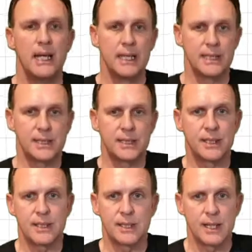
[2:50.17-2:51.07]
is
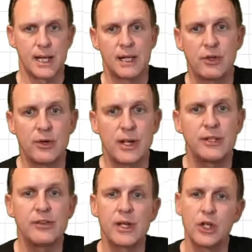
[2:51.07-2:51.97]
that I've
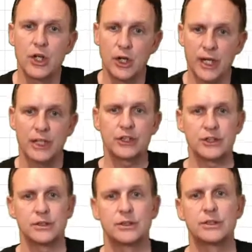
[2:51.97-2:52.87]
created a
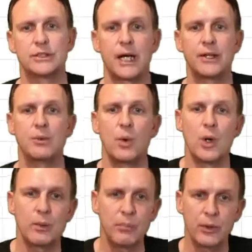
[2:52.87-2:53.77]
connection to the other
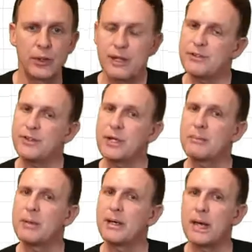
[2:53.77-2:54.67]
workbook, and every
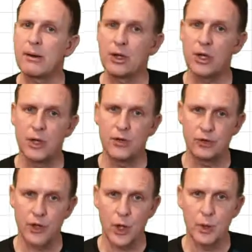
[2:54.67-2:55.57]
time I now close
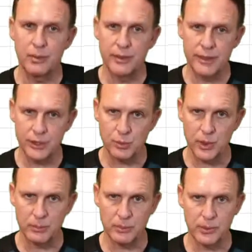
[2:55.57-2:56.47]
and open this
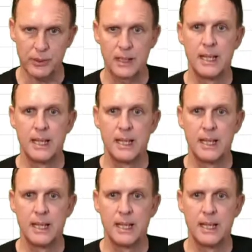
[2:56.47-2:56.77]
workbook,